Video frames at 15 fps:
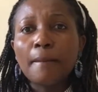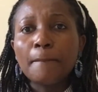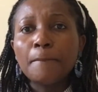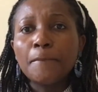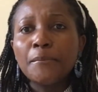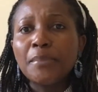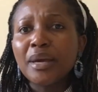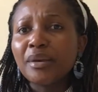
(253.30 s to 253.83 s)

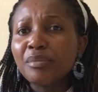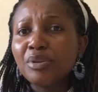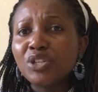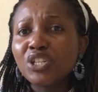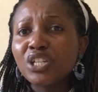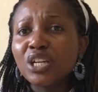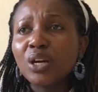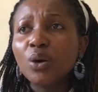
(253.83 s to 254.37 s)
baby
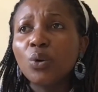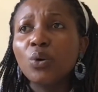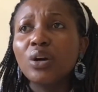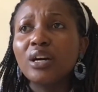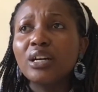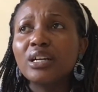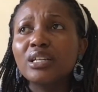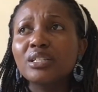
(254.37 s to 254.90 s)

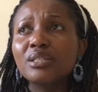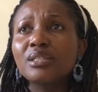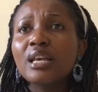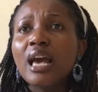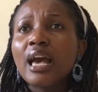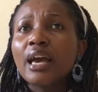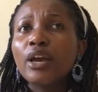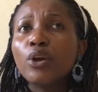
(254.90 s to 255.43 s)
showers,
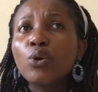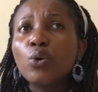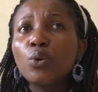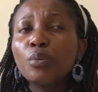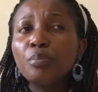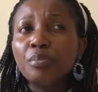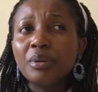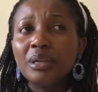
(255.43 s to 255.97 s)
it could
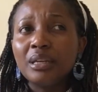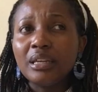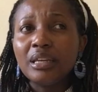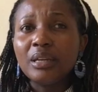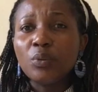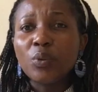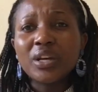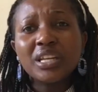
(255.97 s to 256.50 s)
be
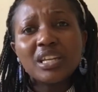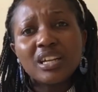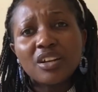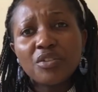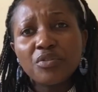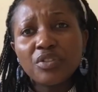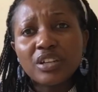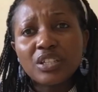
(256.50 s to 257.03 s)
wedding
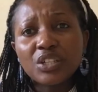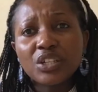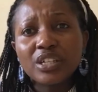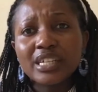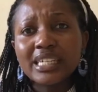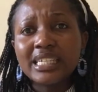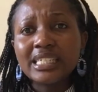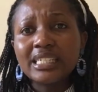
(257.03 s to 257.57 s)

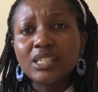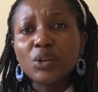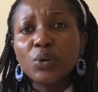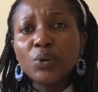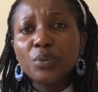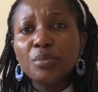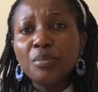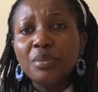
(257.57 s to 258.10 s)
anniversaries, it
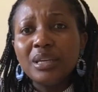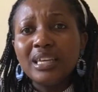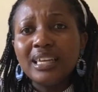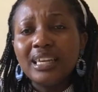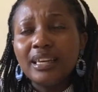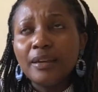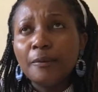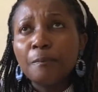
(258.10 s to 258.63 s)
could
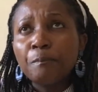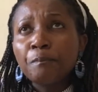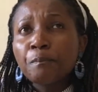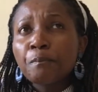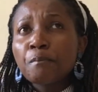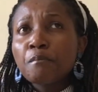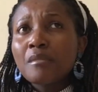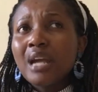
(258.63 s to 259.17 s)
be
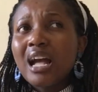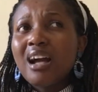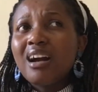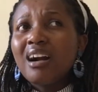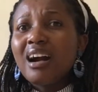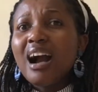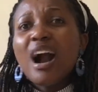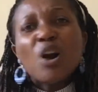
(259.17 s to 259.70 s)

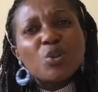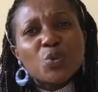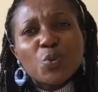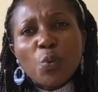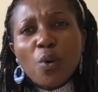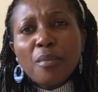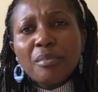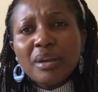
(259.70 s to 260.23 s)

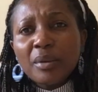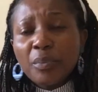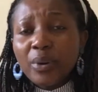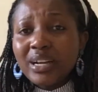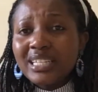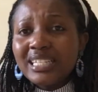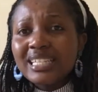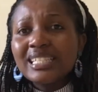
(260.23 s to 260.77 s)
housewarming
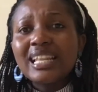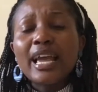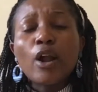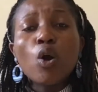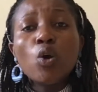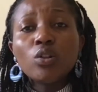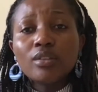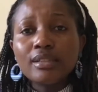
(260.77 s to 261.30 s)
parties, like
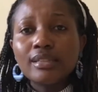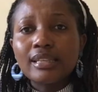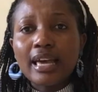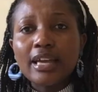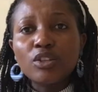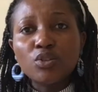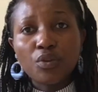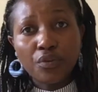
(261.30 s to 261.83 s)
all these kinds
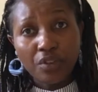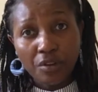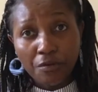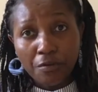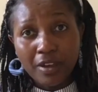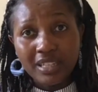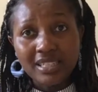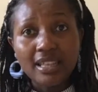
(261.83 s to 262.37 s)
of
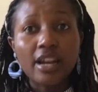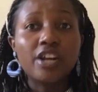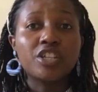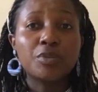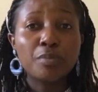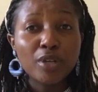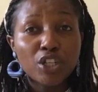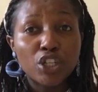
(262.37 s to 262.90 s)
events that are
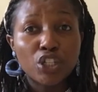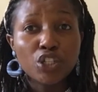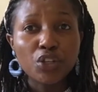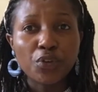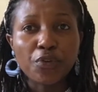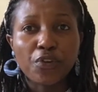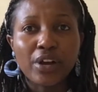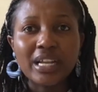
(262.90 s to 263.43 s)
special to your
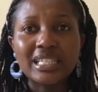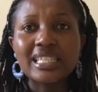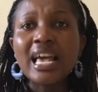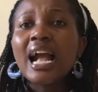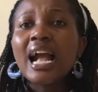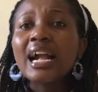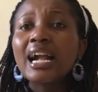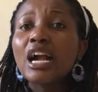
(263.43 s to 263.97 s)
friends.
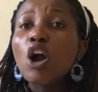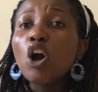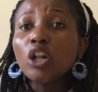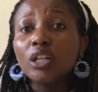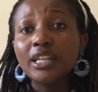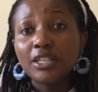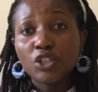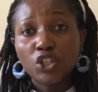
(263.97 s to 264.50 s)

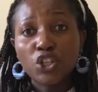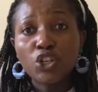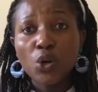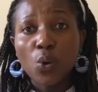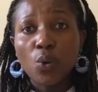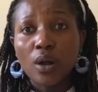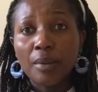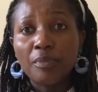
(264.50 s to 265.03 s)
Always show
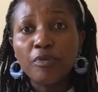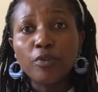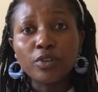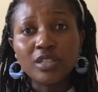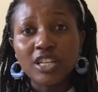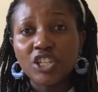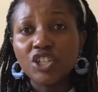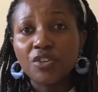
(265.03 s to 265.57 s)
up for
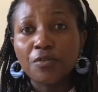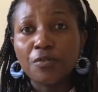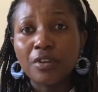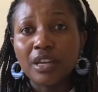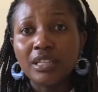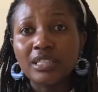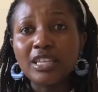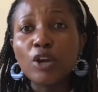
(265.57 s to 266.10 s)
such
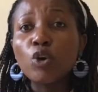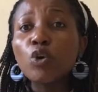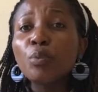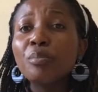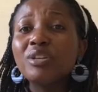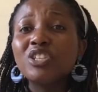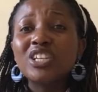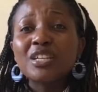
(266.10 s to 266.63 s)
events. It could be
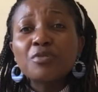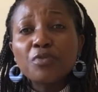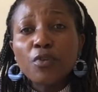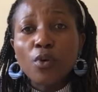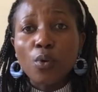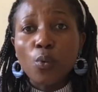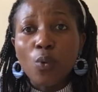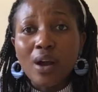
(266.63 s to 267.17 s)
just for
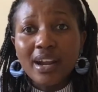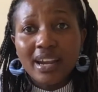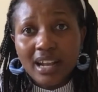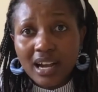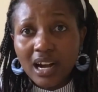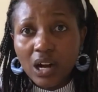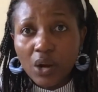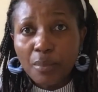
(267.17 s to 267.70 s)
1
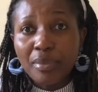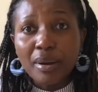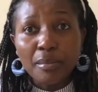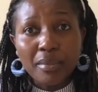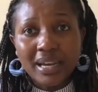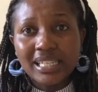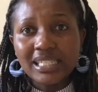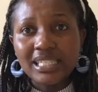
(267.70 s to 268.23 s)
hour, but my
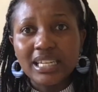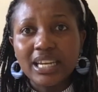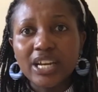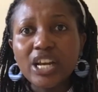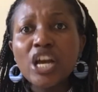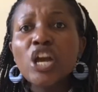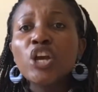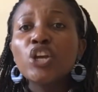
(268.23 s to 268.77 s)
dear,
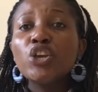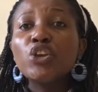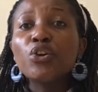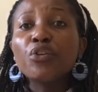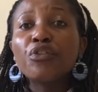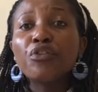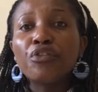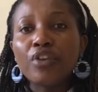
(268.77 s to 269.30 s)
your
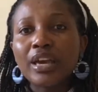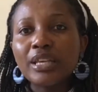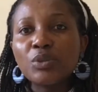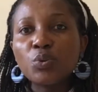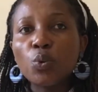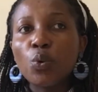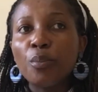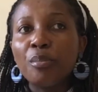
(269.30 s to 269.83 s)
face
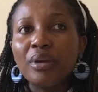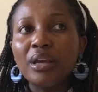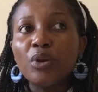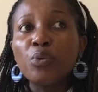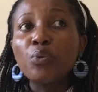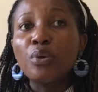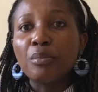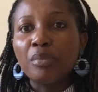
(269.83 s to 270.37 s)
will be
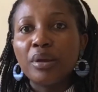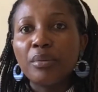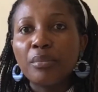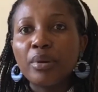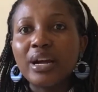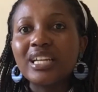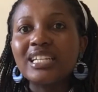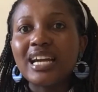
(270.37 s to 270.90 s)

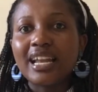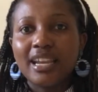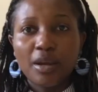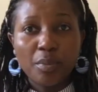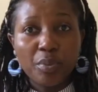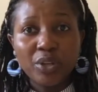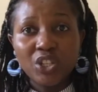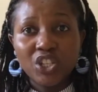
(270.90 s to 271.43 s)
remembered and
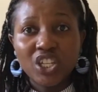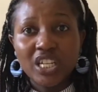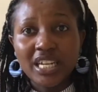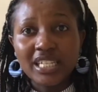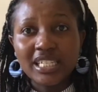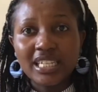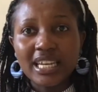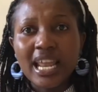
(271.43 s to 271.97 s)

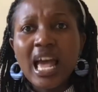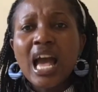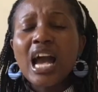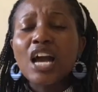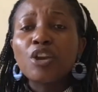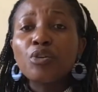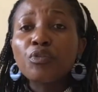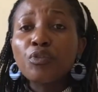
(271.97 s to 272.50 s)
appreciated. And
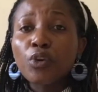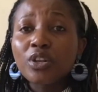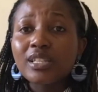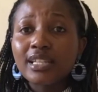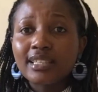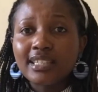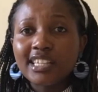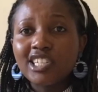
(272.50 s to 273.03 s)
of course at
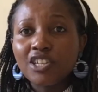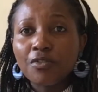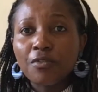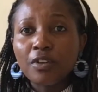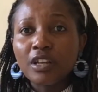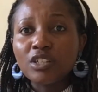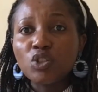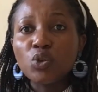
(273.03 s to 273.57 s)
such
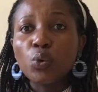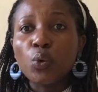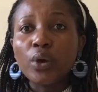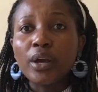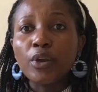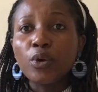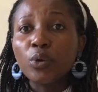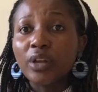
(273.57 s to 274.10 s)
events
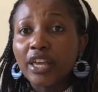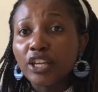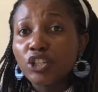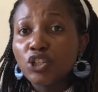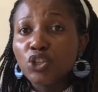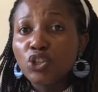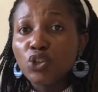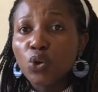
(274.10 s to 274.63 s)
you'll get to
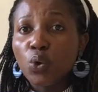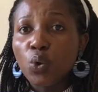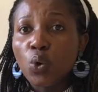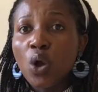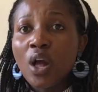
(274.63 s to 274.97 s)
know